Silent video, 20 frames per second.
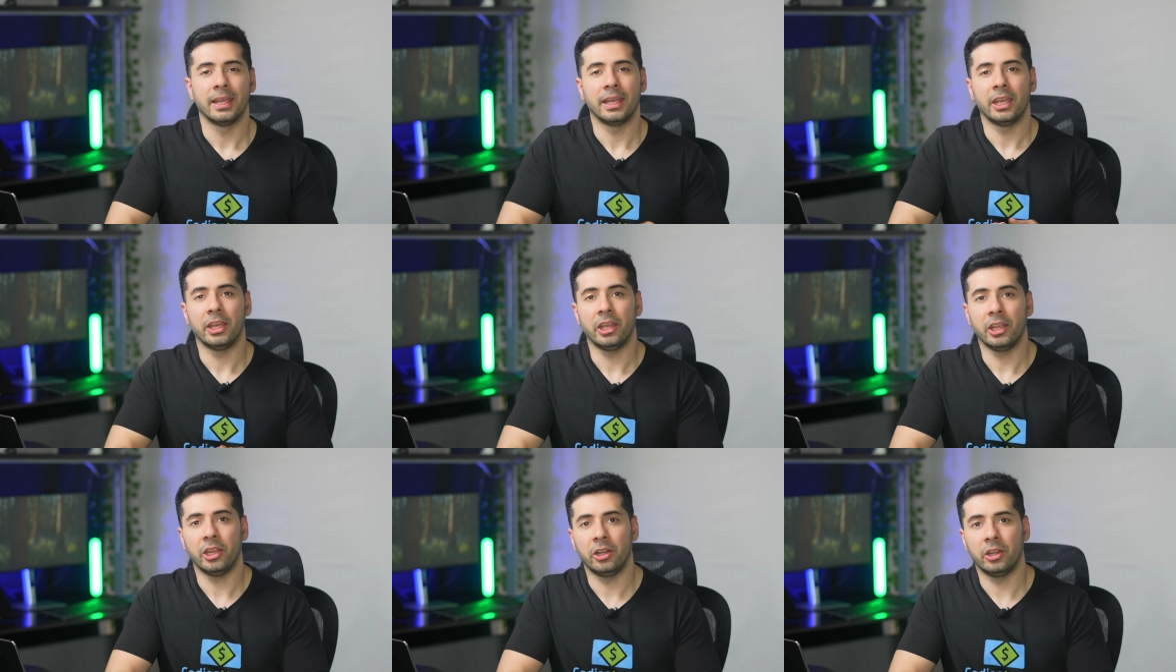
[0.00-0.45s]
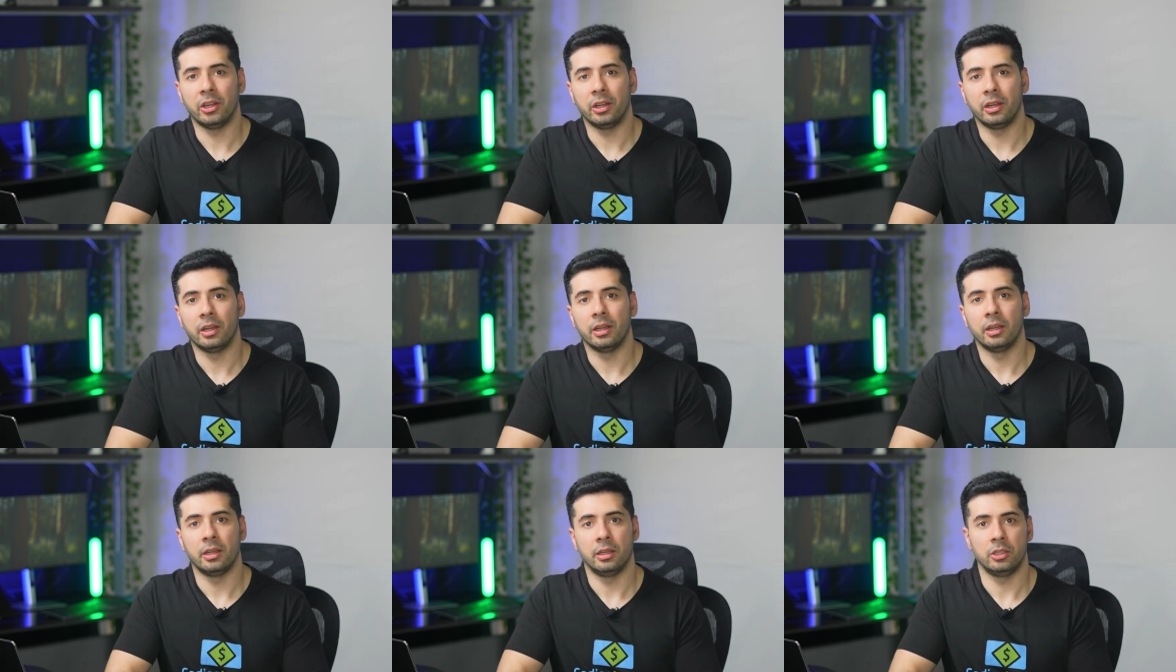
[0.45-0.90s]

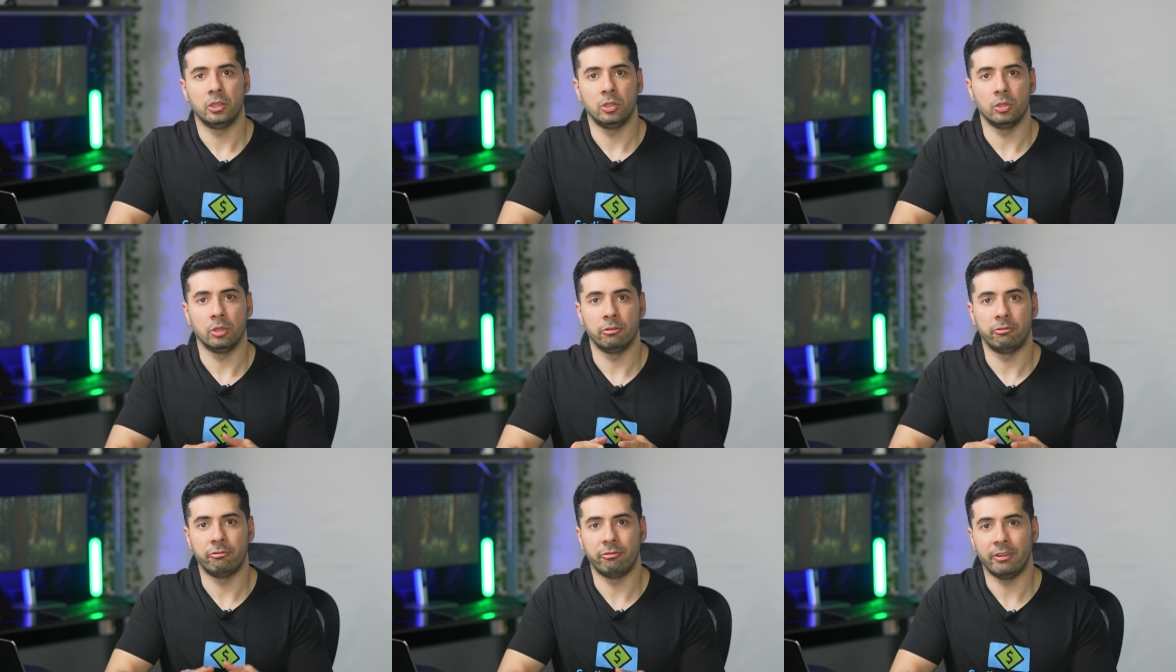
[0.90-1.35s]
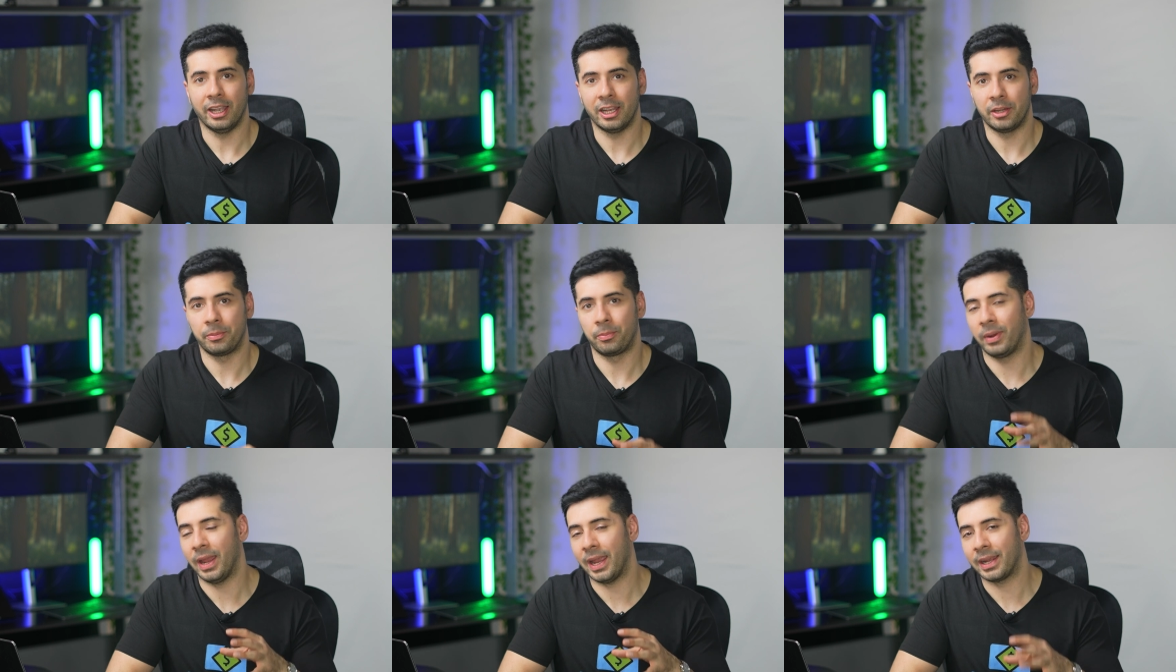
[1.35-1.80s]
Here, you'll
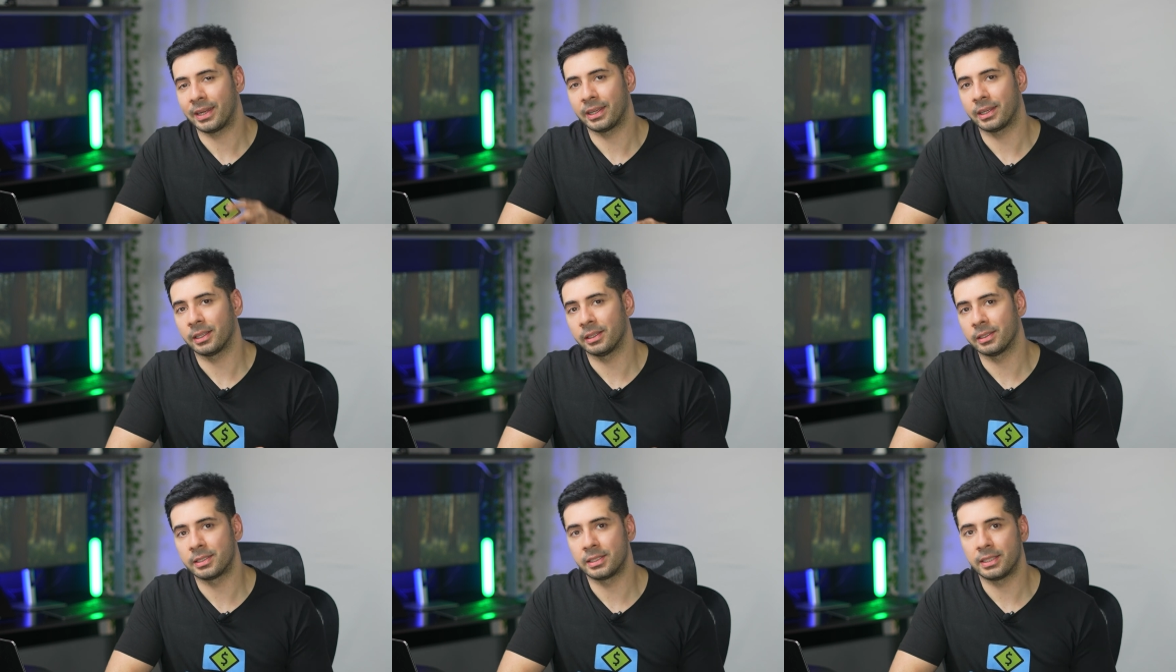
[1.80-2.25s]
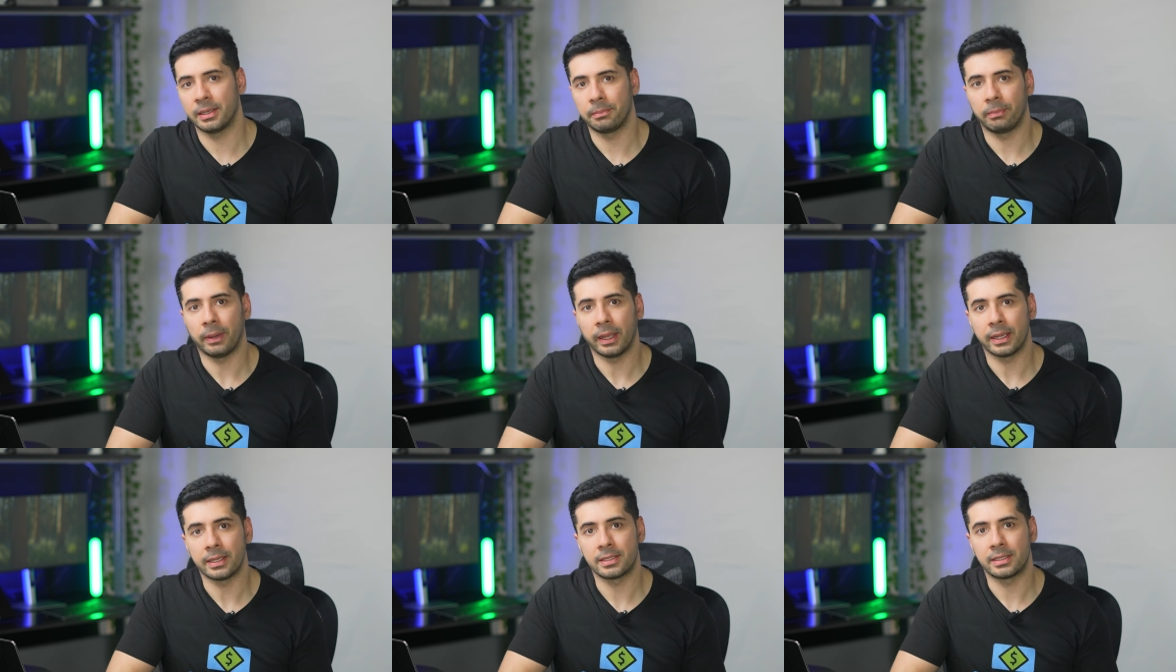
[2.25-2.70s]
find practical
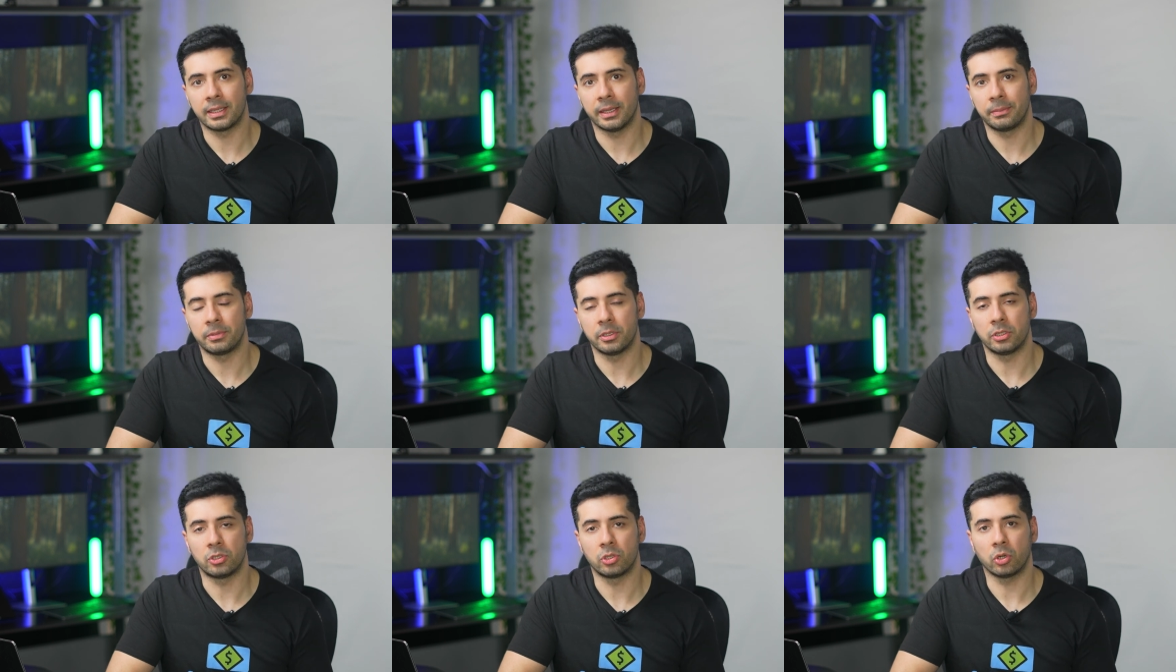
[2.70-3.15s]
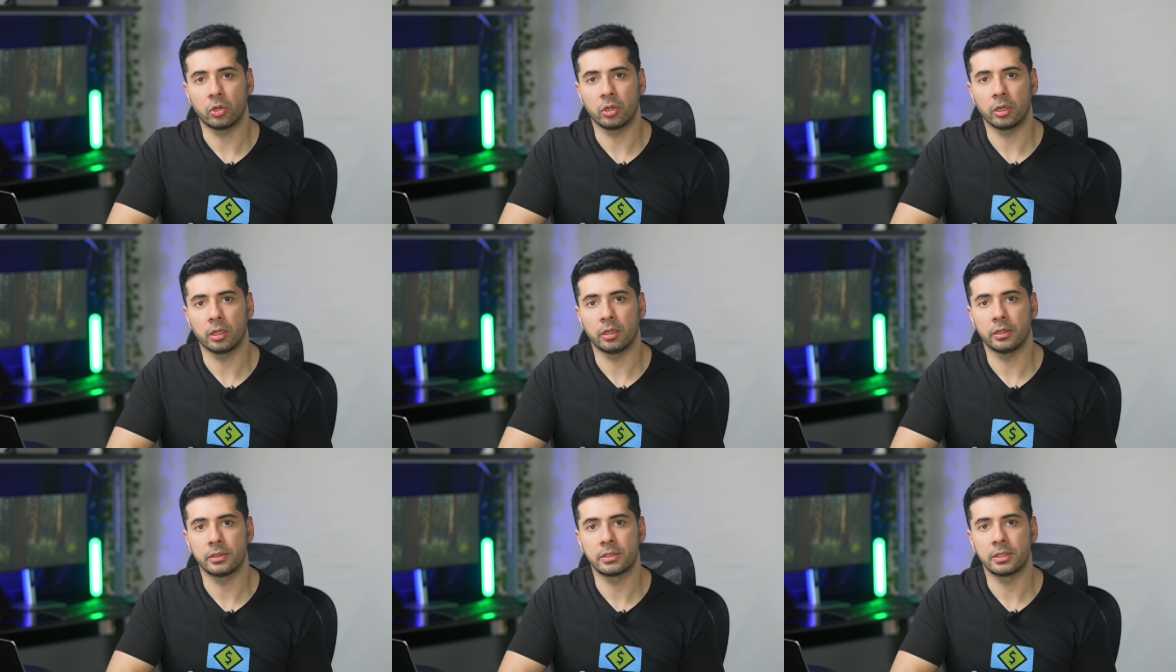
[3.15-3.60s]
step-by-step
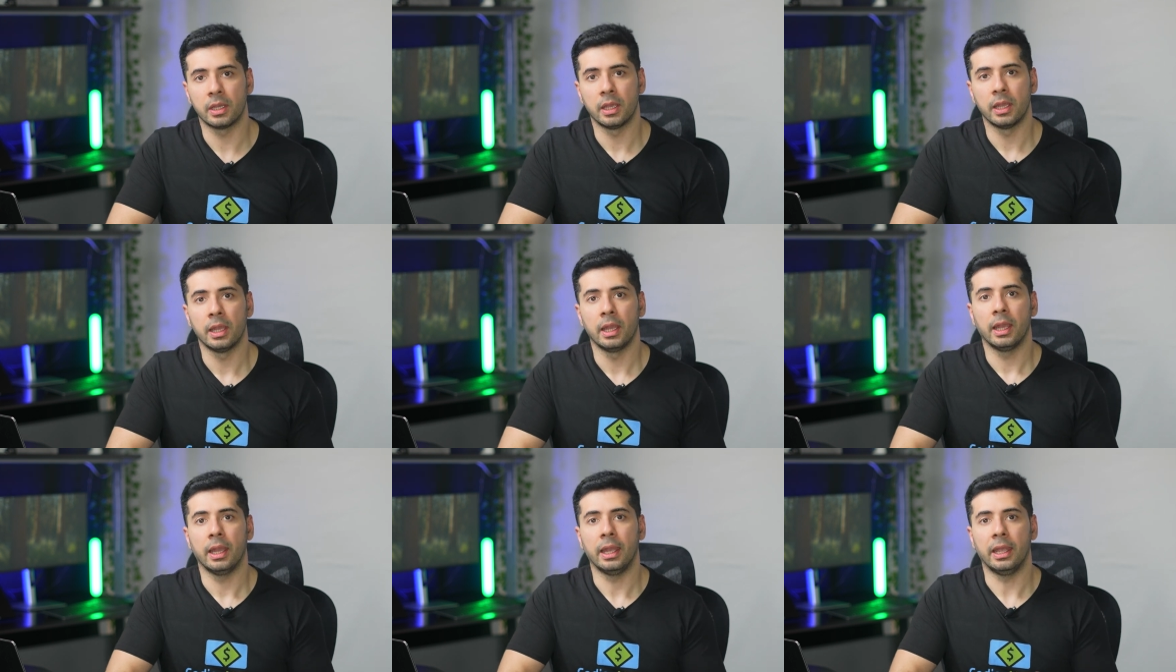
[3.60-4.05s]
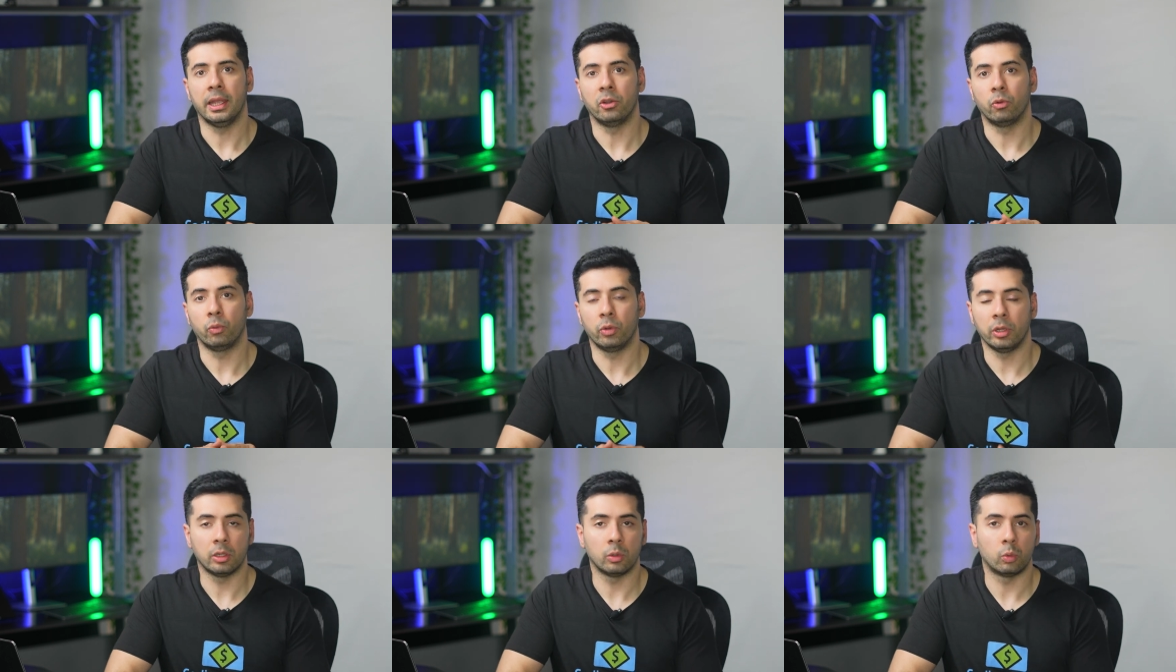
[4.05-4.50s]
tutorials in
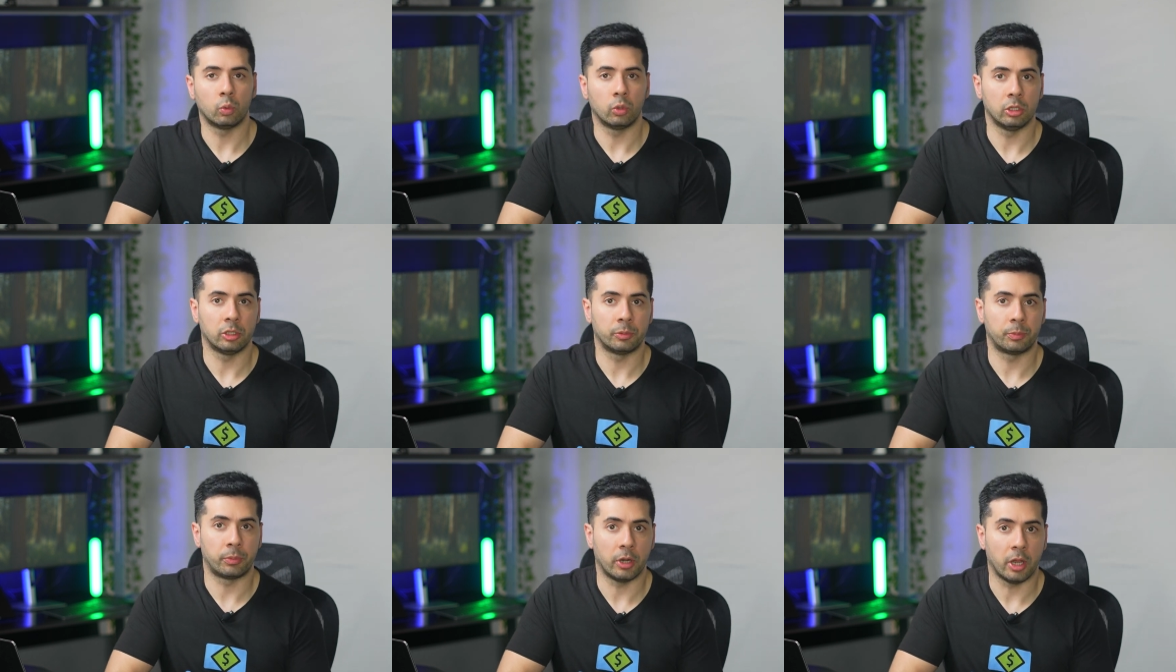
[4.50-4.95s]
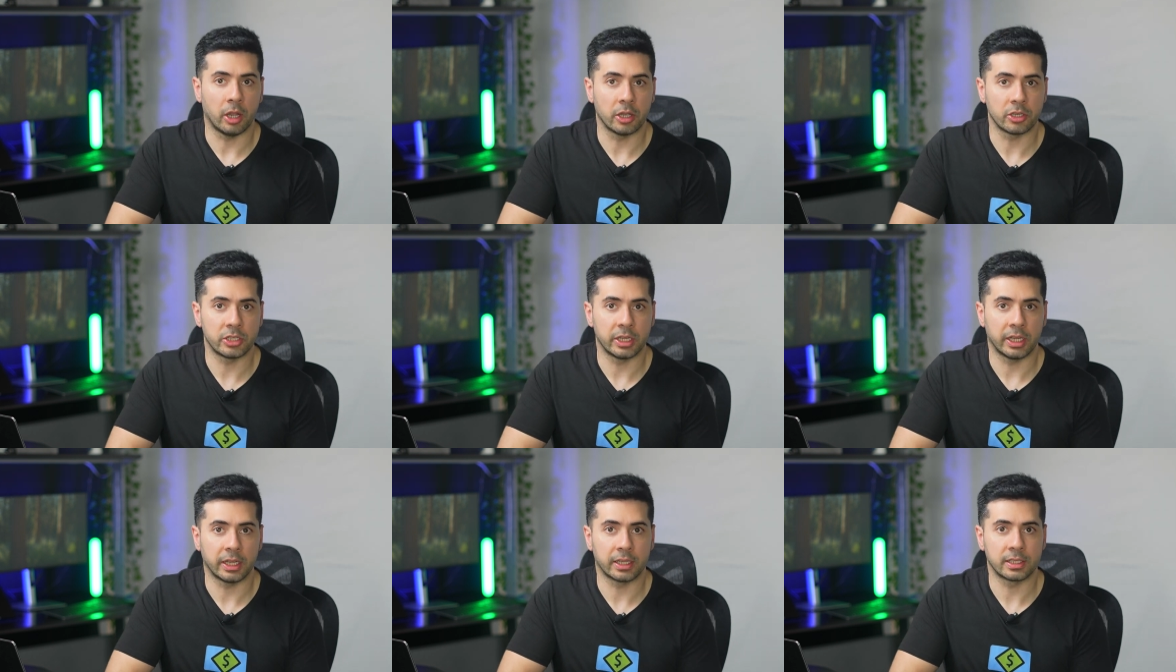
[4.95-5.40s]
real-world
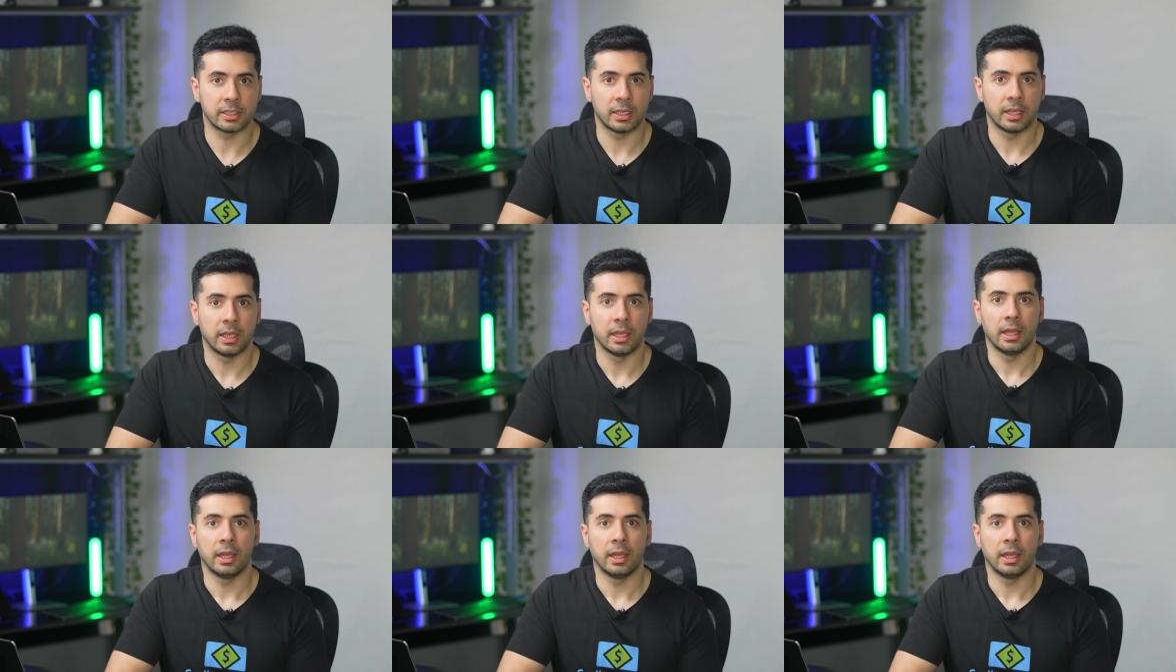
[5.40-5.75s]
projects